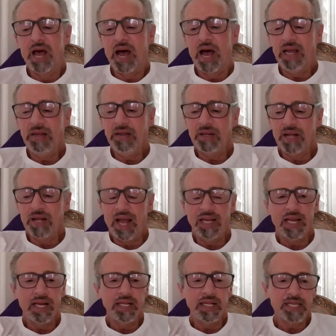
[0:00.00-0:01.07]
I
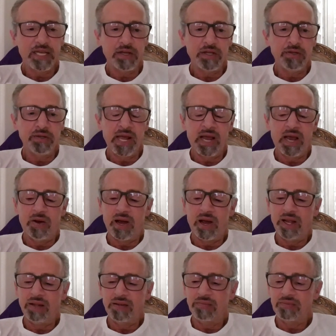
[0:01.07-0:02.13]
got to tell you now,
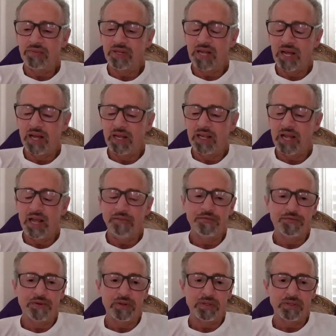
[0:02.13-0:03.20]

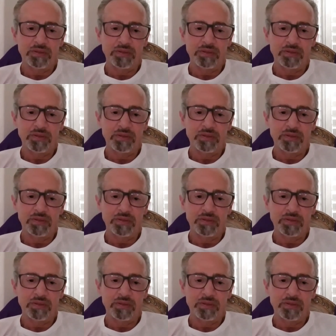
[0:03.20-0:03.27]
I'm